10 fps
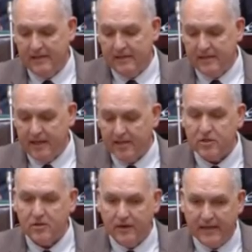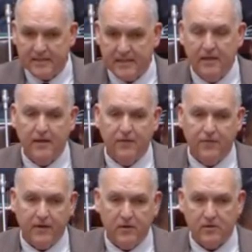in detection rates if
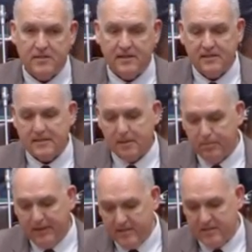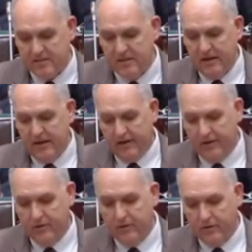one considers the police
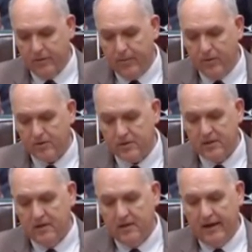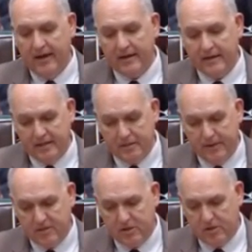annual report and its
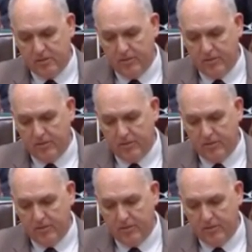budget